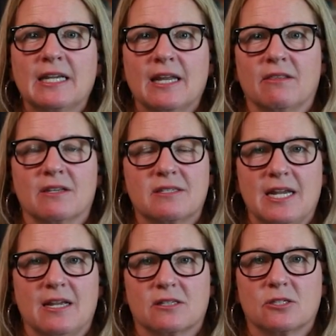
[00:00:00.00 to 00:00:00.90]
get in the
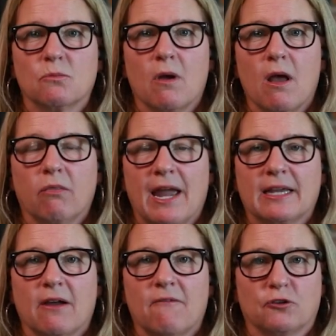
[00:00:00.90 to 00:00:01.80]
seats,
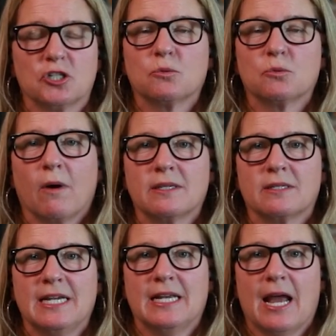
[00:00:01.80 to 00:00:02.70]
like for just one
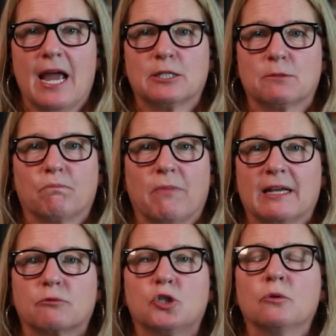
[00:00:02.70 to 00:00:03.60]
seat, it's
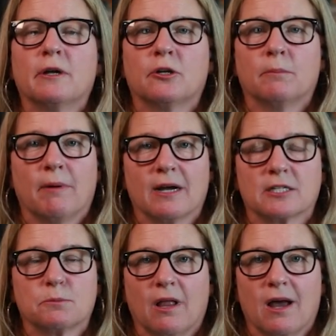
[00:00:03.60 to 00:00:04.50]
like
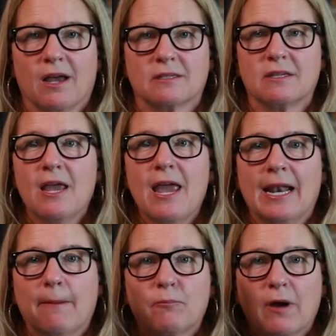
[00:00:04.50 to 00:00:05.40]
$200 plus.
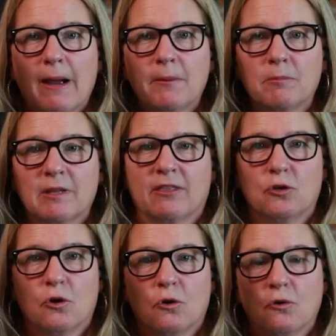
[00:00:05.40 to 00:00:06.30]
And I'm probably in the
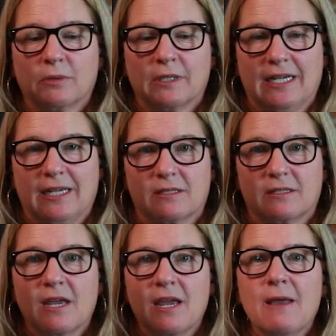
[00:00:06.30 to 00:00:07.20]

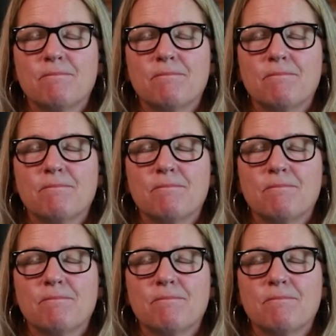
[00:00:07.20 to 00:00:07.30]
nosebleeds.